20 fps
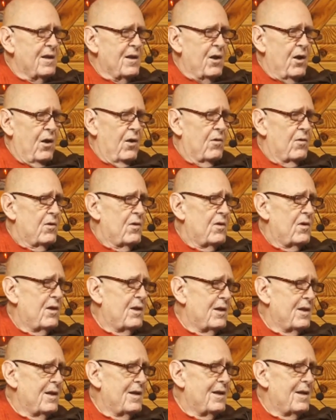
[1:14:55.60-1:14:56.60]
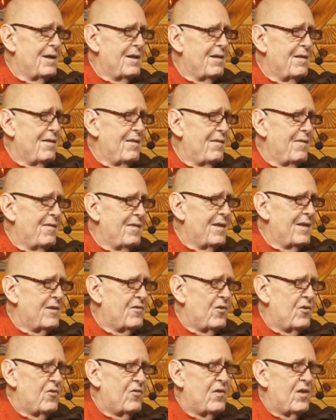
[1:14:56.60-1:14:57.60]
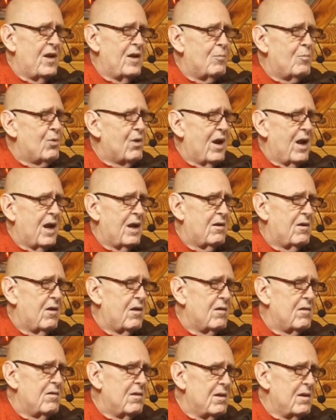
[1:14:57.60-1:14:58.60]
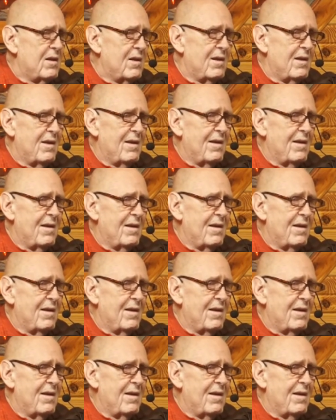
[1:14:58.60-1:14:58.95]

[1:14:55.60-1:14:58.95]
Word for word: No, it's just not practical.